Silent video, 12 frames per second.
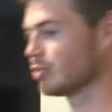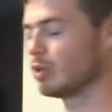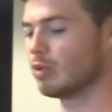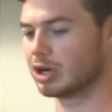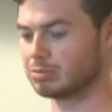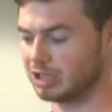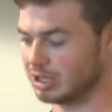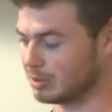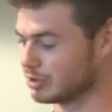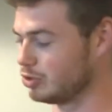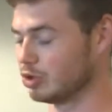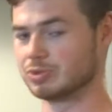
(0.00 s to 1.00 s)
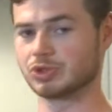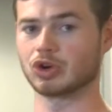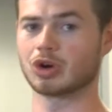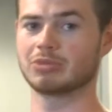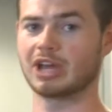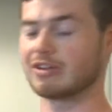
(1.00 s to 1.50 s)
We want to be able to
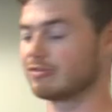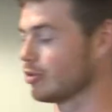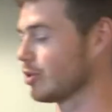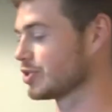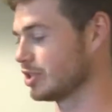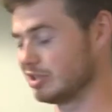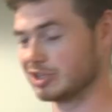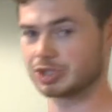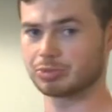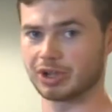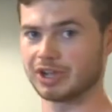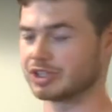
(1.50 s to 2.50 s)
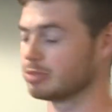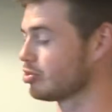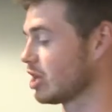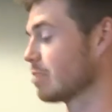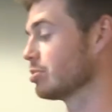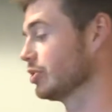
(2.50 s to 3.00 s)
absorb that force and displace it
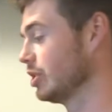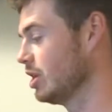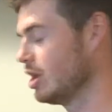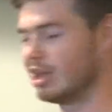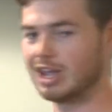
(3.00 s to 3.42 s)
properly,